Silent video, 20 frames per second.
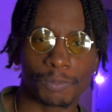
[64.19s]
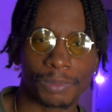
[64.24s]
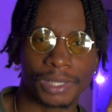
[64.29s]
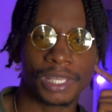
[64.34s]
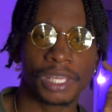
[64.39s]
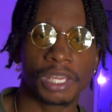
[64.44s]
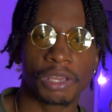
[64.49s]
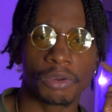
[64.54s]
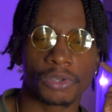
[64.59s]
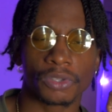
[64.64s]
be
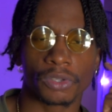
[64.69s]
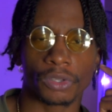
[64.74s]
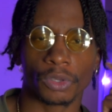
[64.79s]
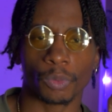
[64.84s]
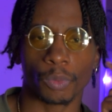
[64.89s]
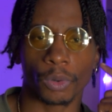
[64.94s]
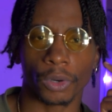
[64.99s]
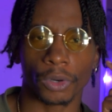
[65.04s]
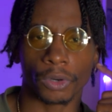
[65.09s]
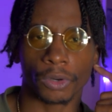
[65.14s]
hearers of the
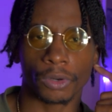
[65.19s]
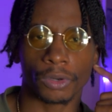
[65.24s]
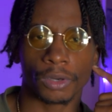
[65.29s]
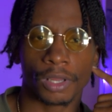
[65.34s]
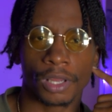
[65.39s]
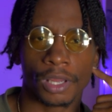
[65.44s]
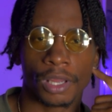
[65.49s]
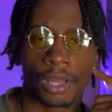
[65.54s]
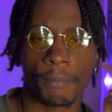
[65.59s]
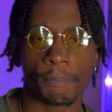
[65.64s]
word,
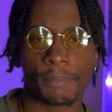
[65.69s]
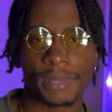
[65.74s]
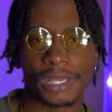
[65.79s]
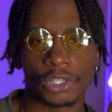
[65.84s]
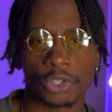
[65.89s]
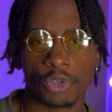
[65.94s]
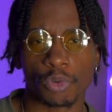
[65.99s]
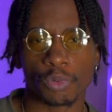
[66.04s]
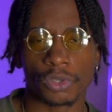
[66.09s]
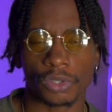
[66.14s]
be
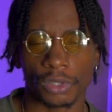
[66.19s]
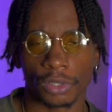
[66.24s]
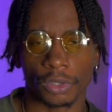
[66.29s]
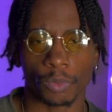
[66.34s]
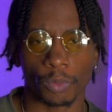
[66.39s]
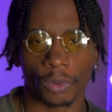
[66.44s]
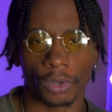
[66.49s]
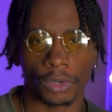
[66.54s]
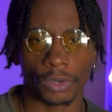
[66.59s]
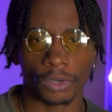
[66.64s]
doers of the
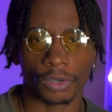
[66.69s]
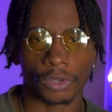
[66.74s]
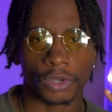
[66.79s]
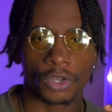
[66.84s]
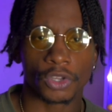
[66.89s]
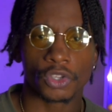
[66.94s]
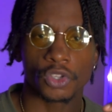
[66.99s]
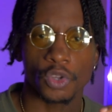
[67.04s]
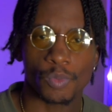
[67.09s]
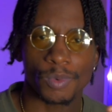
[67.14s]
word.
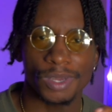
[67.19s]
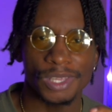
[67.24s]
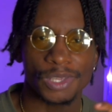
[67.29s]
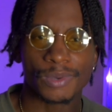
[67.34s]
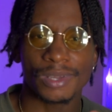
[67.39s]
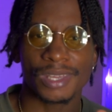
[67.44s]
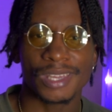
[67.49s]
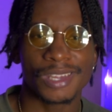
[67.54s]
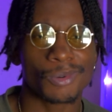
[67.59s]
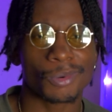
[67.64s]
So when you
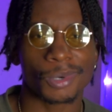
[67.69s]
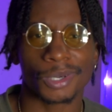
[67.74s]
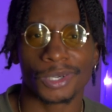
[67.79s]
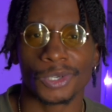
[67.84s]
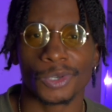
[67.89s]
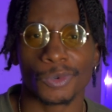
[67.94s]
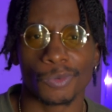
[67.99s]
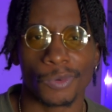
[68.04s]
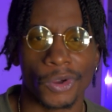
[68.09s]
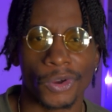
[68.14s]
hear a
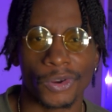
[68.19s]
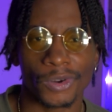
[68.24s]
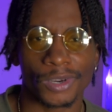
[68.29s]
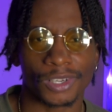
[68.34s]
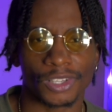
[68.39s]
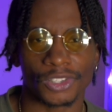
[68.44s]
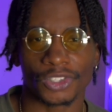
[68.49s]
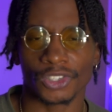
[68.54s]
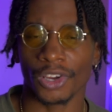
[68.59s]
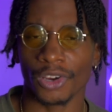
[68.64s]
good word in
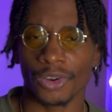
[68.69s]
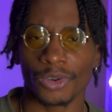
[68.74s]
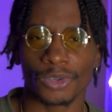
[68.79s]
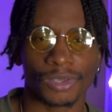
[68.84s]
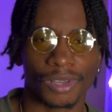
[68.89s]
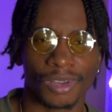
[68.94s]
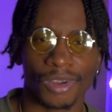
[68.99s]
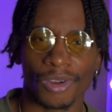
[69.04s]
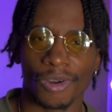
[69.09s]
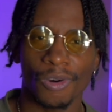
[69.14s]
the
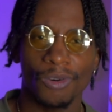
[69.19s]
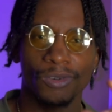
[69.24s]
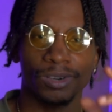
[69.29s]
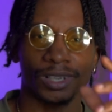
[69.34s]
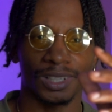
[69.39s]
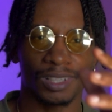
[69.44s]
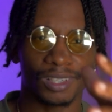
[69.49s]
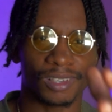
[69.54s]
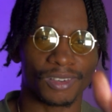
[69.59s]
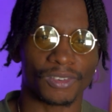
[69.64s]
church, on
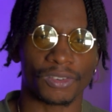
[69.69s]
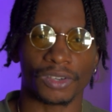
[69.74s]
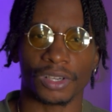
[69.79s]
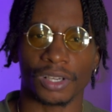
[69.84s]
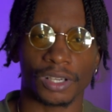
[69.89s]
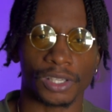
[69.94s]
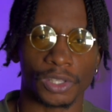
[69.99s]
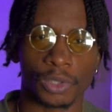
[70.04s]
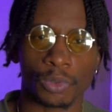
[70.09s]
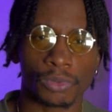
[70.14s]
the on the
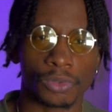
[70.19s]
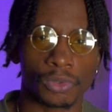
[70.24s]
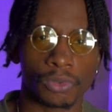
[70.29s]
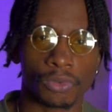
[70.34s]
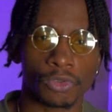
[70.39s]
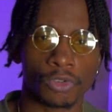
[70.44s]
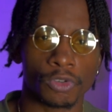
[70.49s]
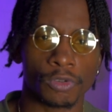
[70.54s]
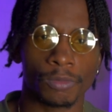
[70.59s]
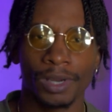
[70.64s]

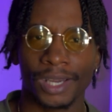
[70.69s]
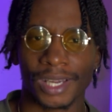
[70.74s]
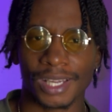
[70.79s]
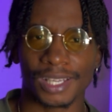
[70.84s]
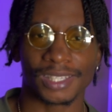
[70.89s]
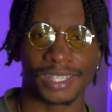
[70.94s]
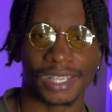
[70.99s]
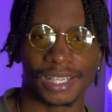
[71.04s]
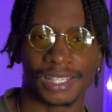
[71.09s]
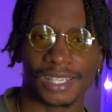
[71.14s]
YouTube,
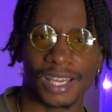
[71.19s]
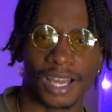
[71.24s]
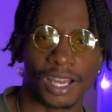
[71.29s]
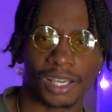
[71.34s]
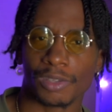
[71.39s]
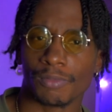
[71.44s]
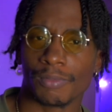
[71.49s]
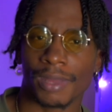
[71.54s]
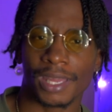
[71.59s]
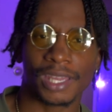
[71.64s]

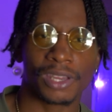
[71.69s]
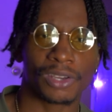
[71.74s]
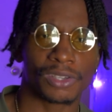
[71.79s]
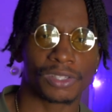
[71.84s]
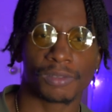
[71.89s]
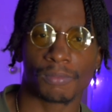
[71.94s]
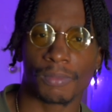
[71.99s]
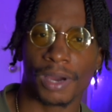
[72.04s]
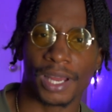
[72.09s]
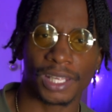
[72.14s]
TikTok, you may hear
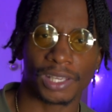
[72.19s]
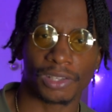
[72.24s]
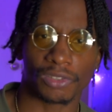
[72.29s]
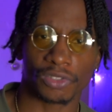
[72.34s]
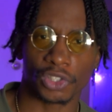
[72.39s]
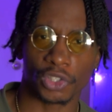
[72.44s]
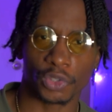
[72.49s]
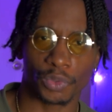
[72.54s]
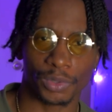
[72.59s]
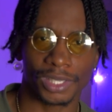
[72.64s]
somebody in the
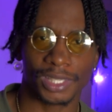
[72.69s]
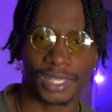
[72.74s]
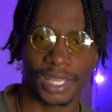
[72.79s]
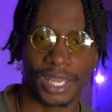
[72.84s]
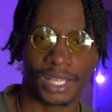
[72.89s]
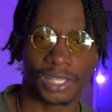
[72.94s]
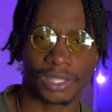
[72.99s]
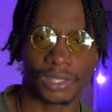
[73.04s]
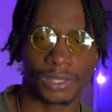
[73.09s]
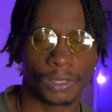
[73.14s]
street
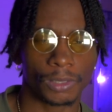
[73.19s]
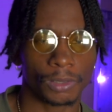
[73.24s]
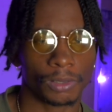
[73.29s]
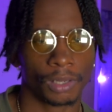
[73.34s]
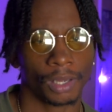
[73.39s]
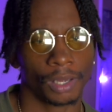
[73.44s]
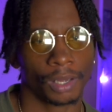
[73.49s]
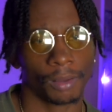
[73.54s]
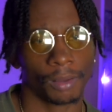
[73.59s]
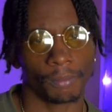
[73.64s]
say it to you.
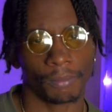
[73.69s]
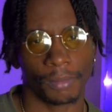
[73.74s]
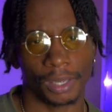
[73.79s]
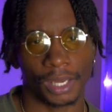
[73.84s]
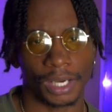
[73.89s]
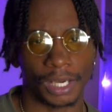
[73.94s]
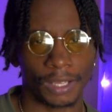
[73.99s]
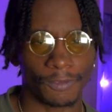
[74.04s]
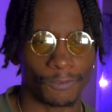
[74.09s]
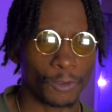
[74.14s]

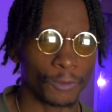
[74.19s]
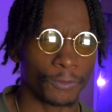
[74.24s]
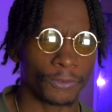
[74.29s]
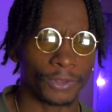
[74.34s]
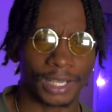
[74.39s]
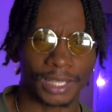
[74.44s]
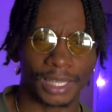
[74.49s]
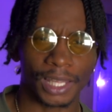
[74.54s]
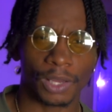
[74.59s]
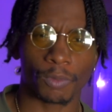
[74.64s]
Man, if you
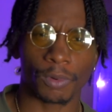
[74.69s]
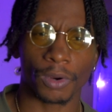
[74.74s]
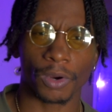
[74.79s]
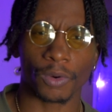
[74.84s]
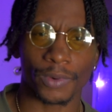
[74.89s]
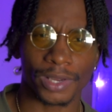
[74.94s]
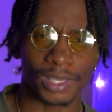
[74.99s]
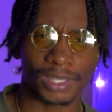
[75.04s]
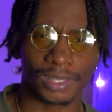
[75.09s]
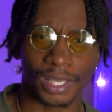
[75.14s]
feel like that
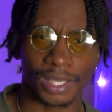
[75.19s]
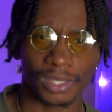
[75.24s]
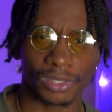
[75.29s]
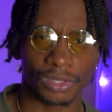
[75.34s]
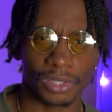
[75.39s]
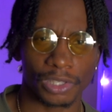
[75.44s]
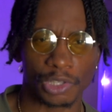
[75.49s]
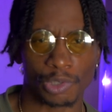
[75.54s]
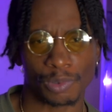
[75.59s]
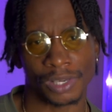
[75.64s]
word resonates
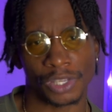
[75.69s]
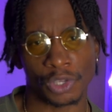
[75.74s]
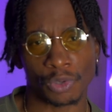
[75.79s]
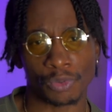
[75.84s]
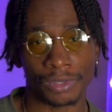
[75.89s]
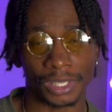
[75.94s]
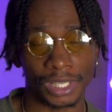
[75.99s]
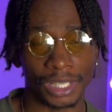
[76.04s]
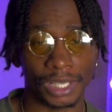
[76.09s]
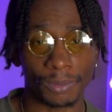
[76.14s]
to you and you
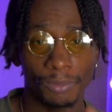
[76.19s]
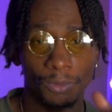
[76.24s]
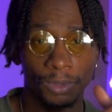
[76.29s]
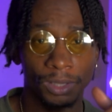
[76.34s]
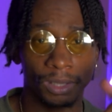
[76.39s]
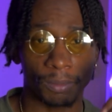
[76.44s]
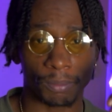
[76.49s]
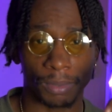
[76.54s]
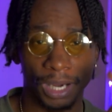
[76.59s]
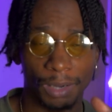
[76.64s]
deem
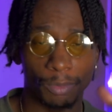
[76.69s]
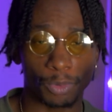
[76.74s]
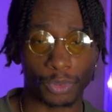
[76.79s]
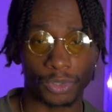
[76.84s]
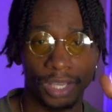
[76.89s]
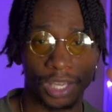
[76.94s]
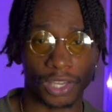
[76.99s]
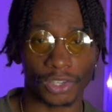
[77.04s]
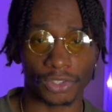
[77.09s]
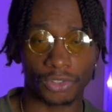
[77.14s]
what the Bible
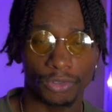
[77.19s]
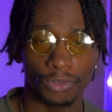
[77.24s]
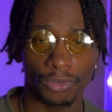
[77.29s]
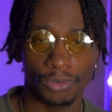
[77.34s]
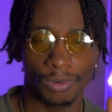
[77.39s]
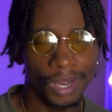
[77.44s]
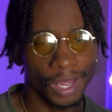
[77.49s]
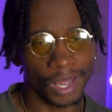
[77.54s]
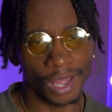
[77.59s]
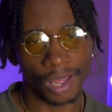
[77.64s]
says
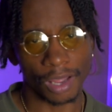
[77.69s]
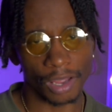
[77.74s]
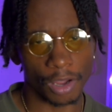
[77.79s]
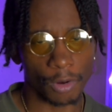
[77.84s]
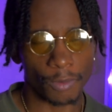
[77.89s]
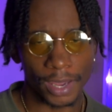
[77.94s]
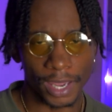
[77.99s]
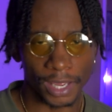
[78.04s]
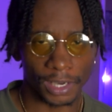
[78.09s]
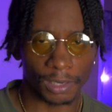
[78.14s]
true,
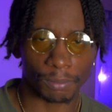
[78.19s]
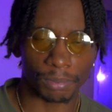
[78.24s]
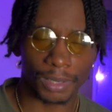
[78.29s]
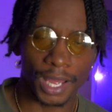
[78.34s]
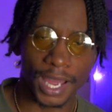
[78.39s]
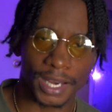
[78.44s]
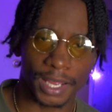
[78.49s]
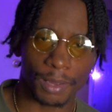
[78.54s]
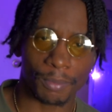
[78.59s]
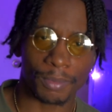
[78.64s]
go ahead and
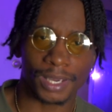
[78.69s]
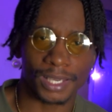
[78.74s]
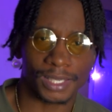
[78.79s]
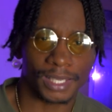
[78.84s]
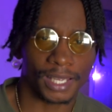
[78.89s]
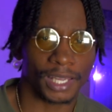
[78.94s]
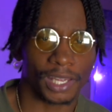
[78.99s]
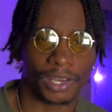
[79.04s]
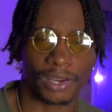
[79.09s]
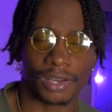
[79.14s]
apply that, because
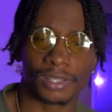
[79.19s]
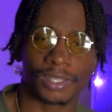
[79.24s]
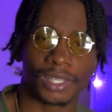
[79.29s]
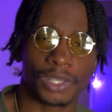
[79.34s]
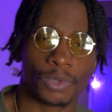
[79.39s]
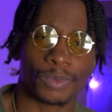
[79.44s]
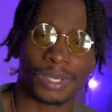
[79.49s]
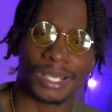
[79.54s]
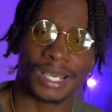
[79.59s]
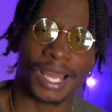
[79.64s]
I
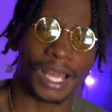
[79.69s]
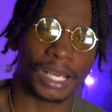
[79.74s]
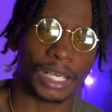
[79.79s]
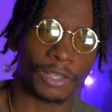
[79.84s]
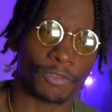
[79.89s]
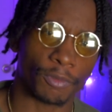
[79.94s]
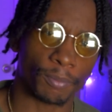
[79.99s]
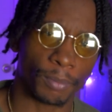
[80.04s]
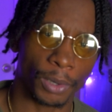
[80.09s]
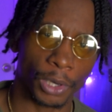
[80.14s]
guarantee we're not
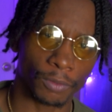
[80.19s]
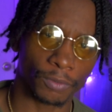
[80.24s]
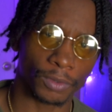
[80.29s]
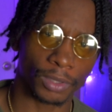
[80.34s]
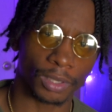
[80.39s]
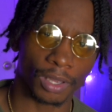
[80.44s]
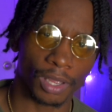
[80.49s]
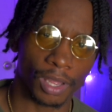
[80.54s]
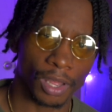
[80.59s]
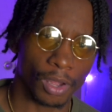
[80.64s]
living
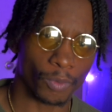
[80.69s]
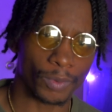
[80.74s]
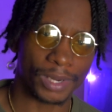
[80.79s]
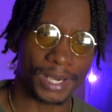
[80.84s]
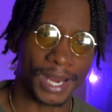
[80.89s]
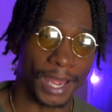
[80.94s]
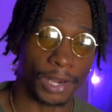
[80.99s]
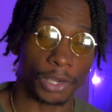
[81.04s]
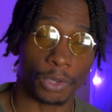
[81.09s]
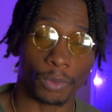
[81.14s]
perfect. We're
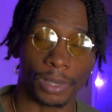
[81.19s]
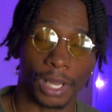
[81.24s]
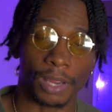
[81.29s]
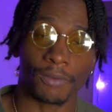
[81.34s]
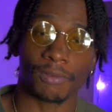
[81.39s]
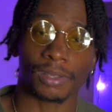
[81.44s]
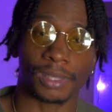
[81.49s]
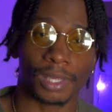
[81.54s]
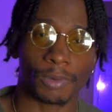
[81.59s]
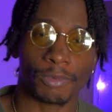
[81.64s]
not doing
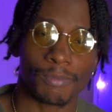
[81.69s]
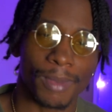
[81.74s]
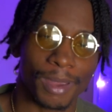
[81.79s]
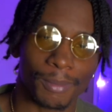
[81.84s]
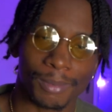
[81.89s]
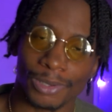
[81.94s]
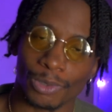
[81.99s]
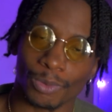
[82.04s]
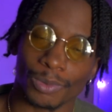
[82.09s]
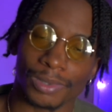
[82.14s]
everything. We may
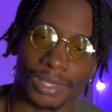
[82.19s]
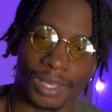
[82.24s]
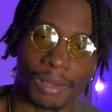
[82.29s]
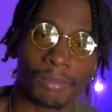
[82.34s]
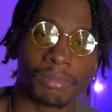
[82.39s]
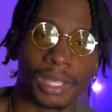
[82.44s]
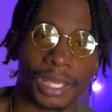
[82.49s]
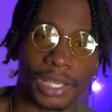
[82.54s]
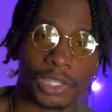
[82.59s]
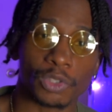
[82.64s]
be doing
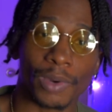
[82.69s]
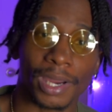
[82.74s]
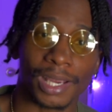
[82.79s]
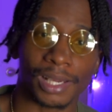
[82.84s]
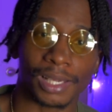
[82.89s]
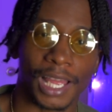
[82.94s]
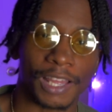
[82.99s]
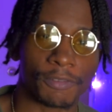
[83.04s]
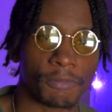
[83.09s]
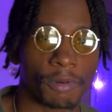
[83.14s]
some things right
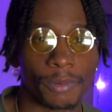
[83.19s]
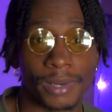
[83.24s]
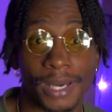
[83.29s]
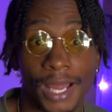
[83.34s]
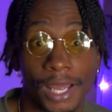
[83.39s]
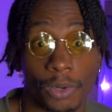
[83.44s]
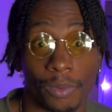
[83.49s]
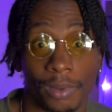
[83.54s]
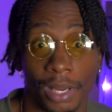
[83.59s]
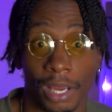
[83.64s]
in life, but we're
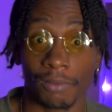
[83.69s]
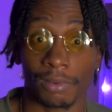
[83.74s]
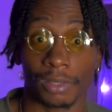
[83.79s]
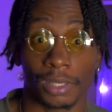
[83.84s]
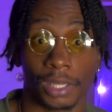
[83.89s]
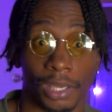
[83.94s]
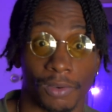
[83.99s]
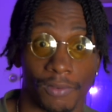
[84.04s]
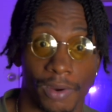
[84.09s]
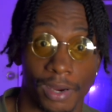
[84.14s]
not doing
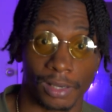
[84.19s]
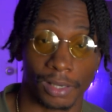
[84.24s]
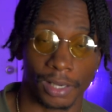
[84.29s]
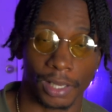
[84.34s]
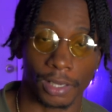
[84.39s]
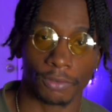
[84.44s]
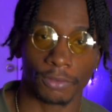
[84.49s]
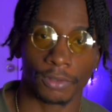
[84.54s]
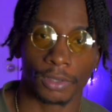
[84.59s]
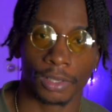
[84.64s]
everything right in
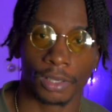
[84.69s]
life.